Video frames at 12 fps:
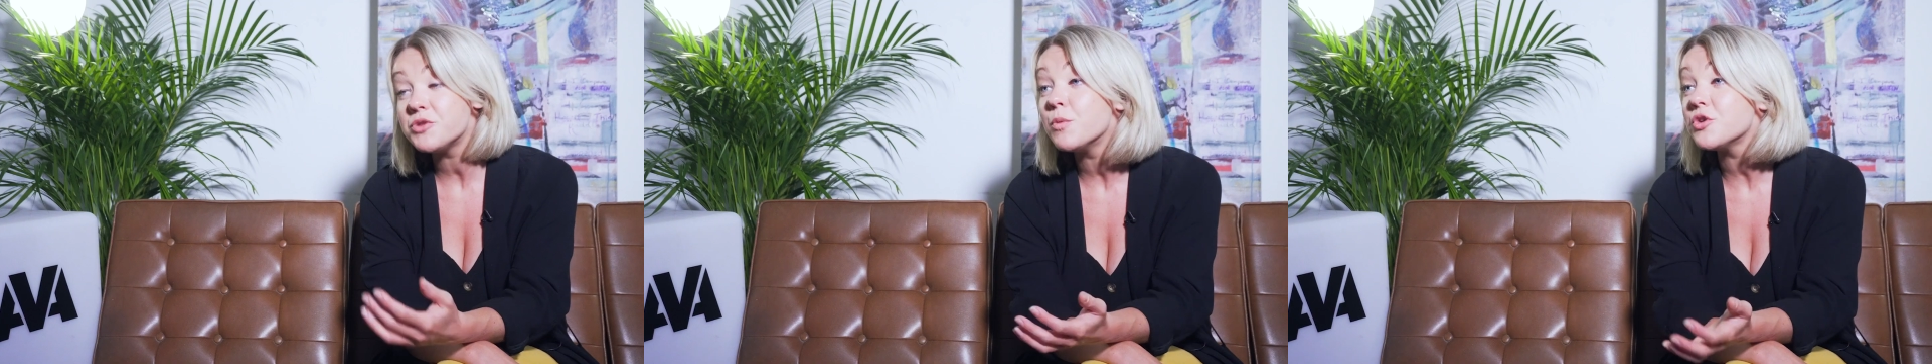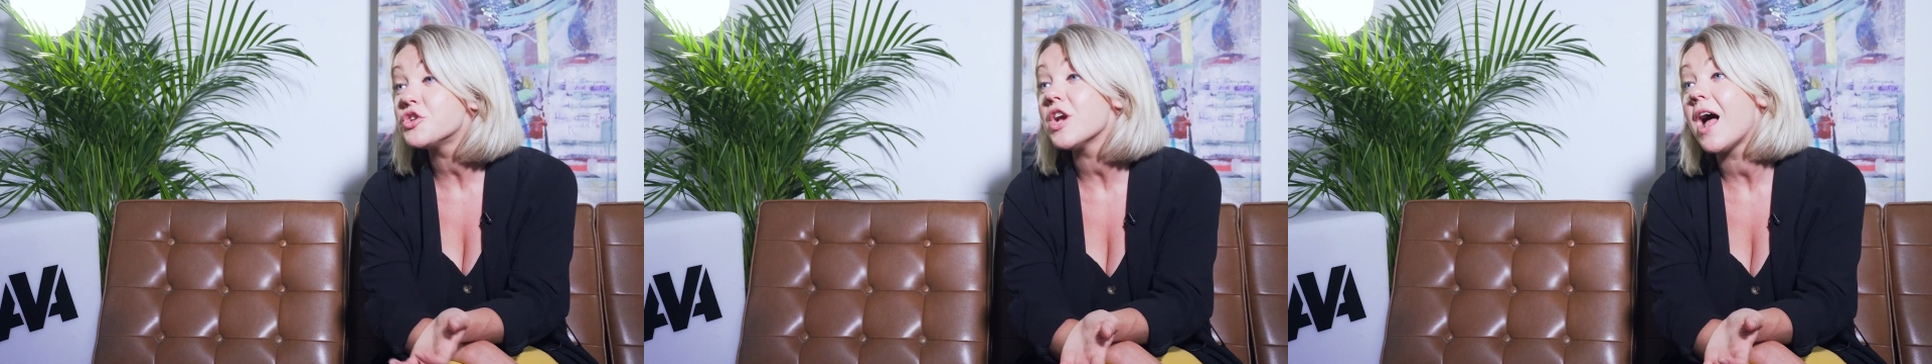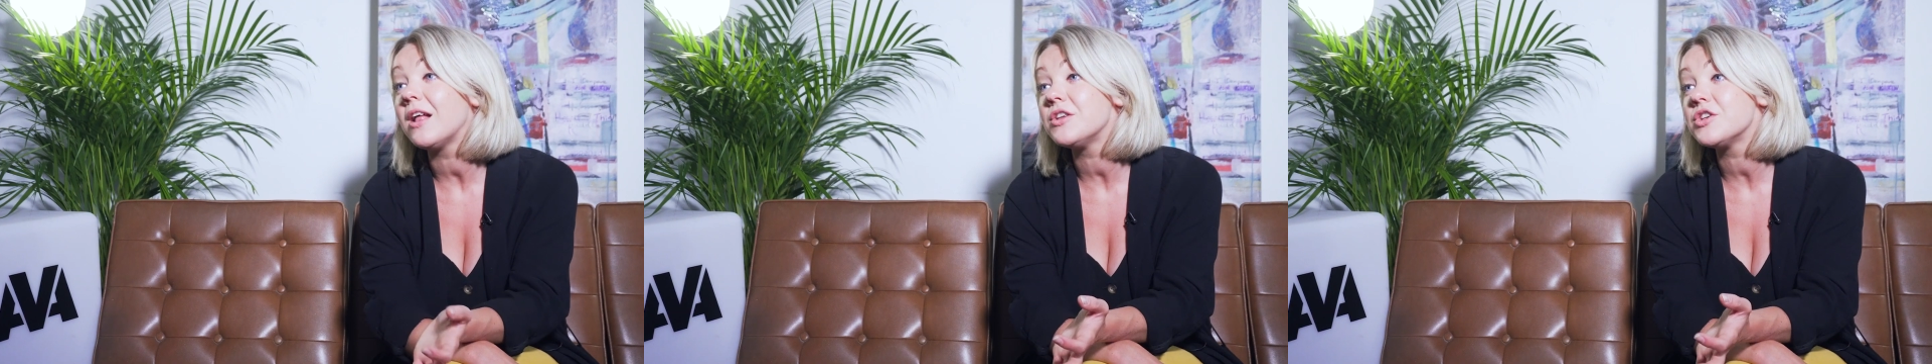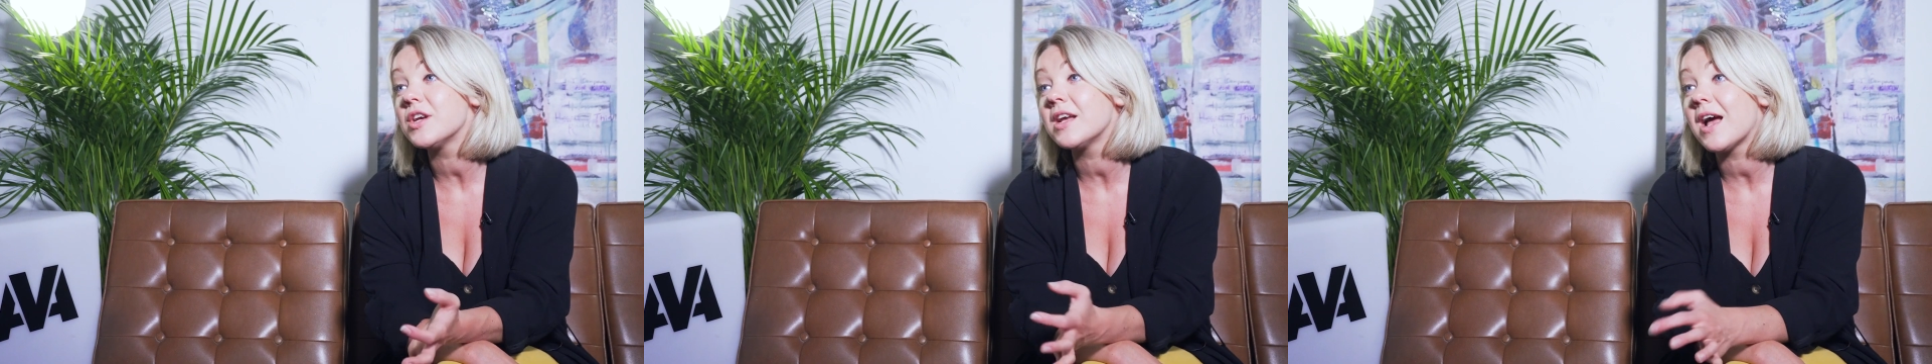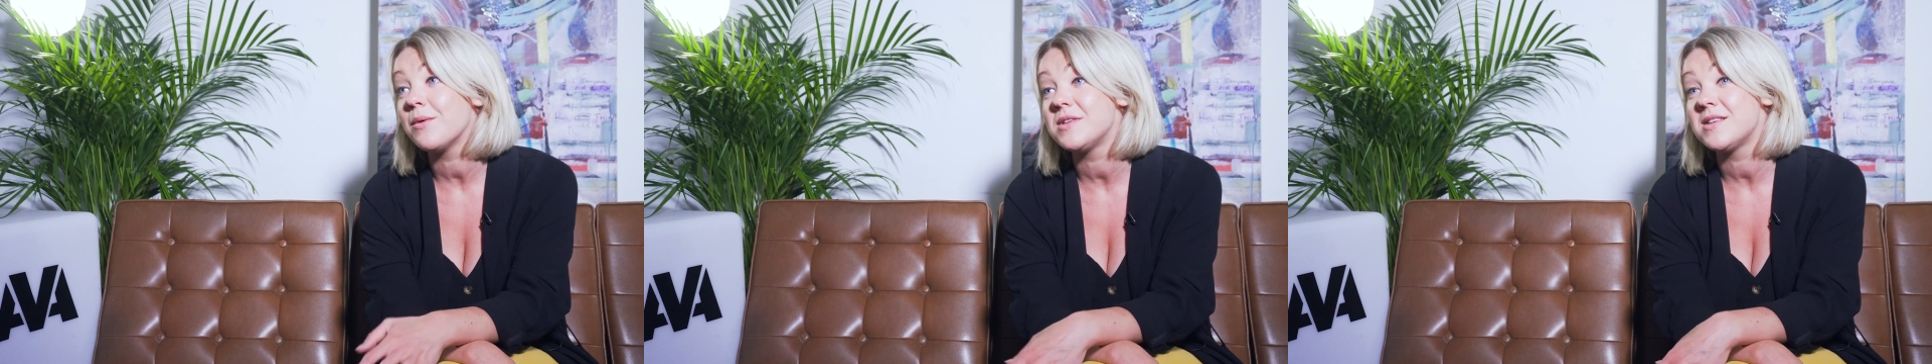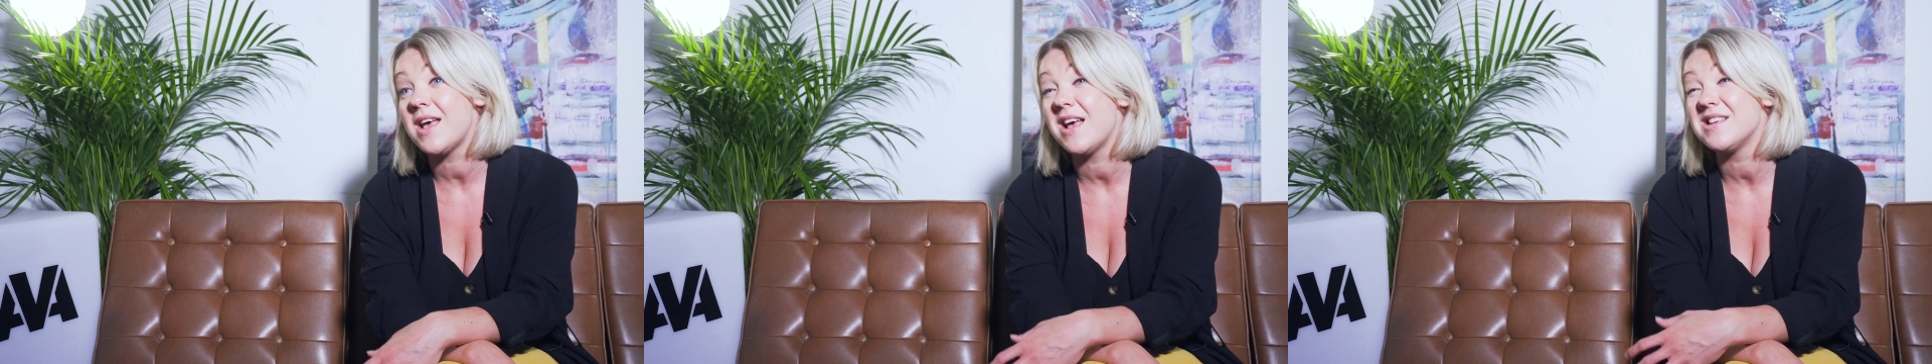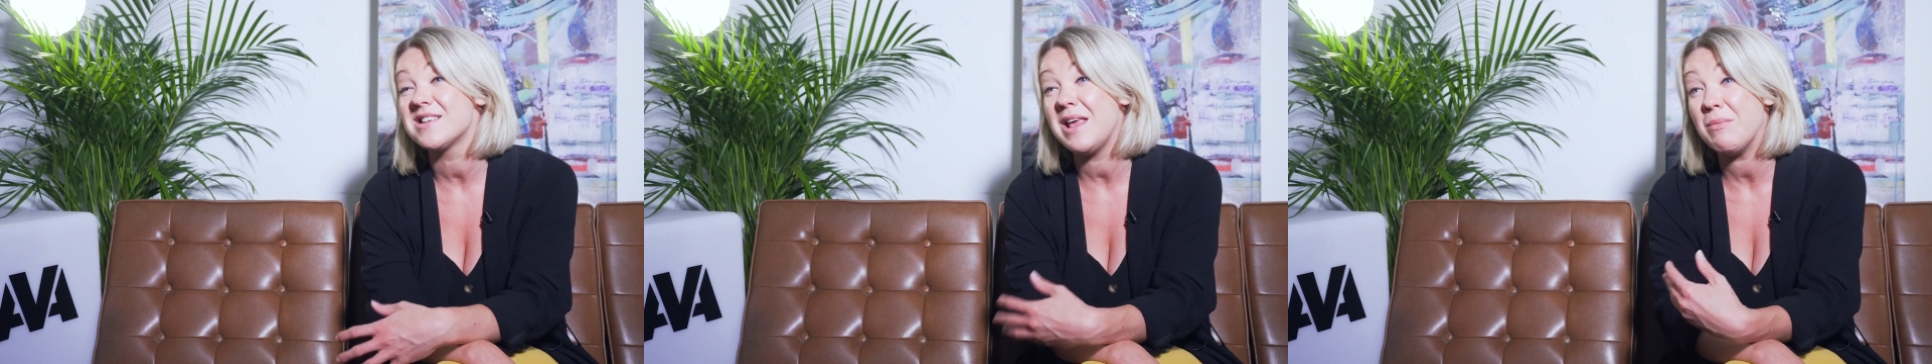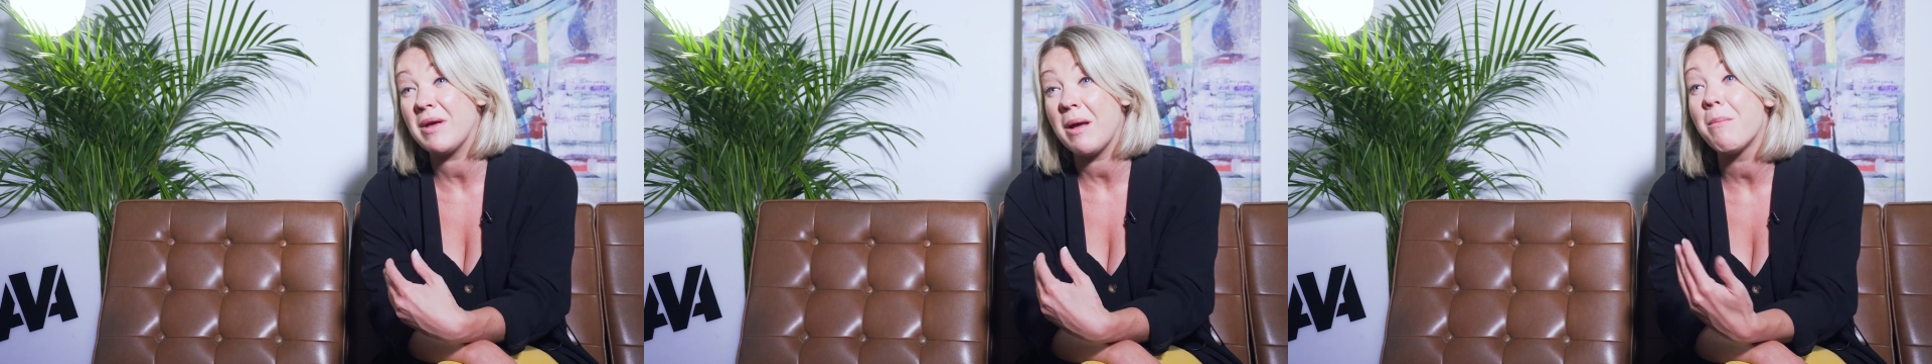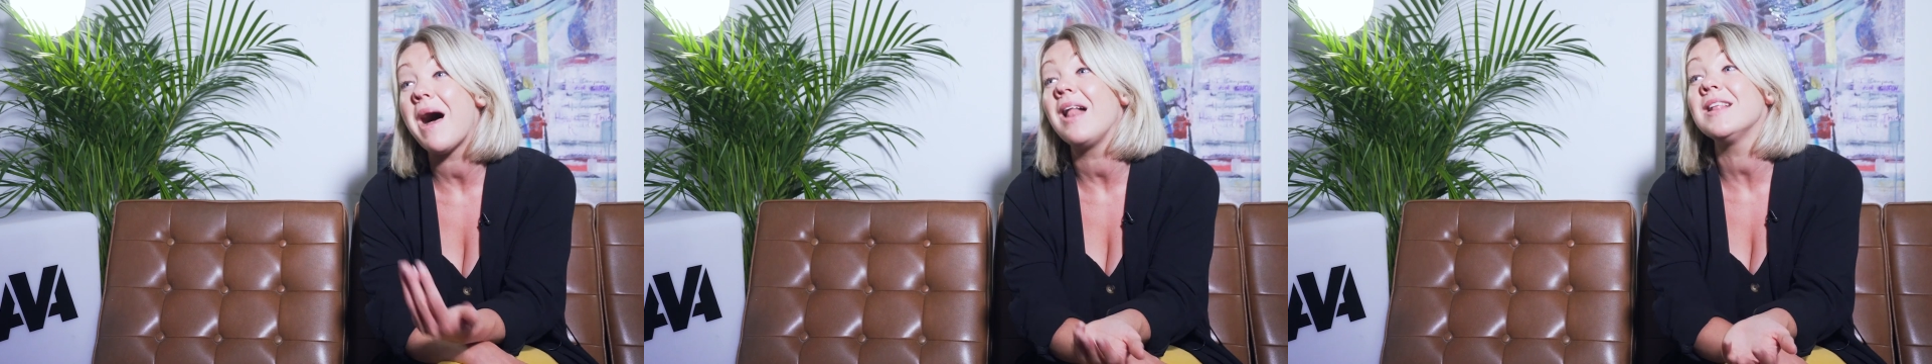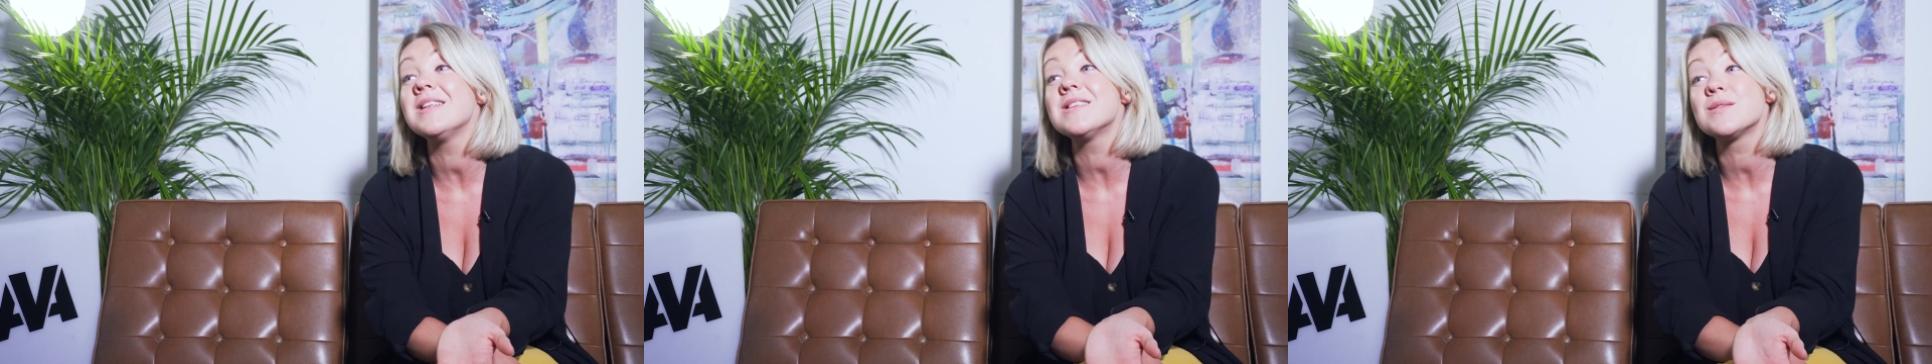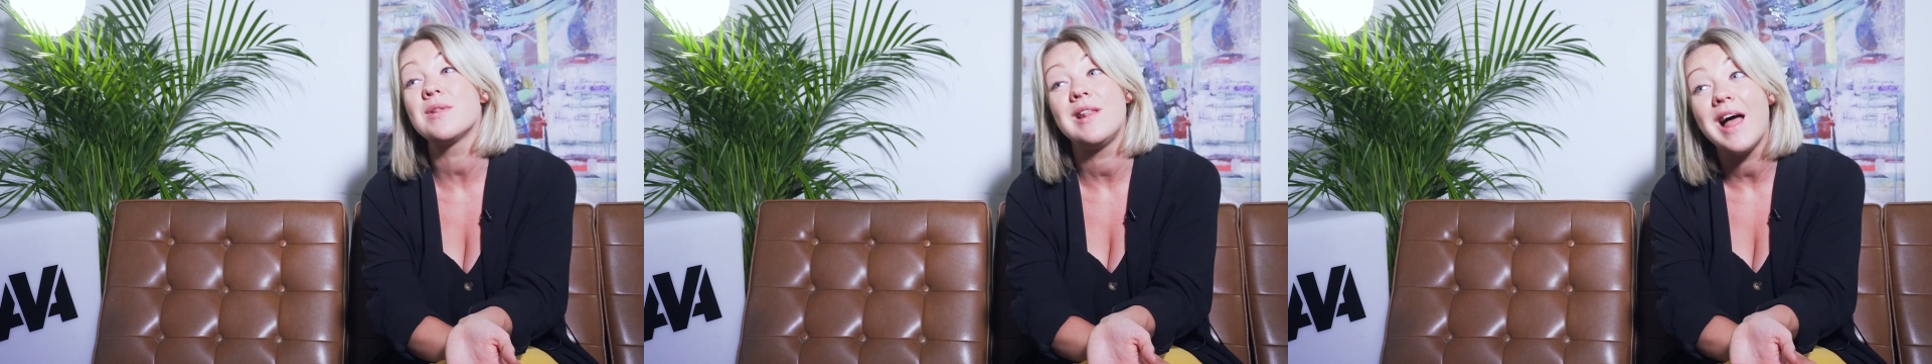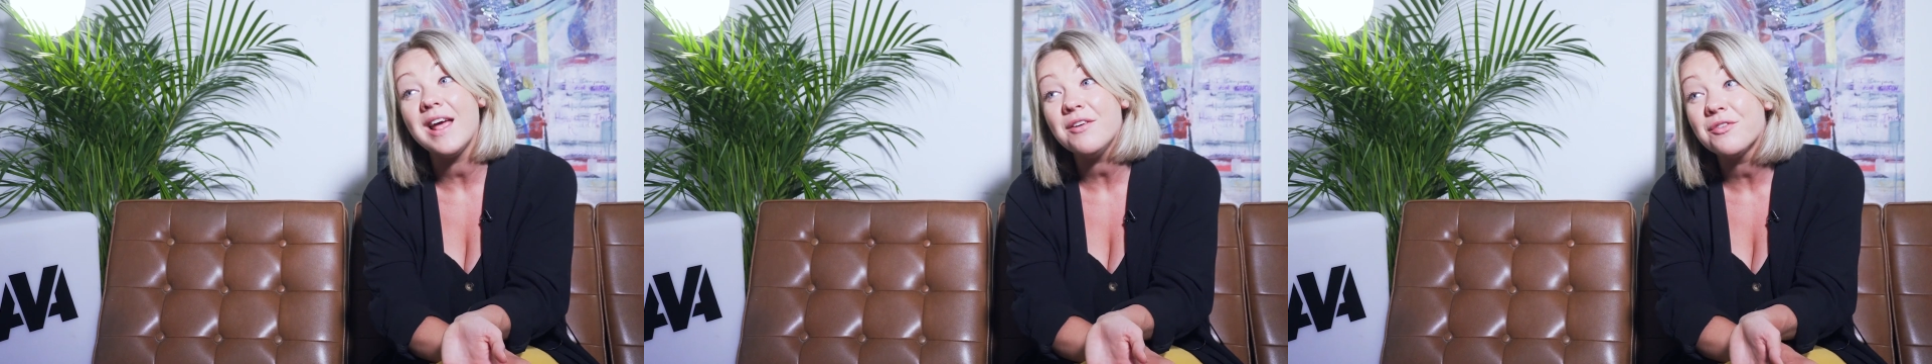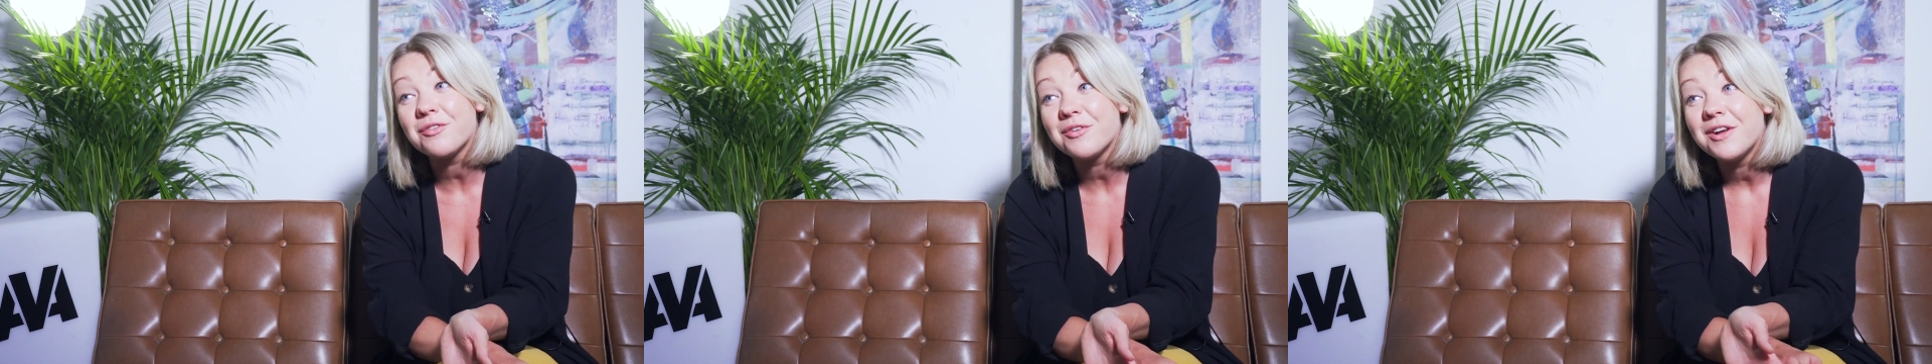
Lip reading: The most challenging, I would say, is keeping a balance with life.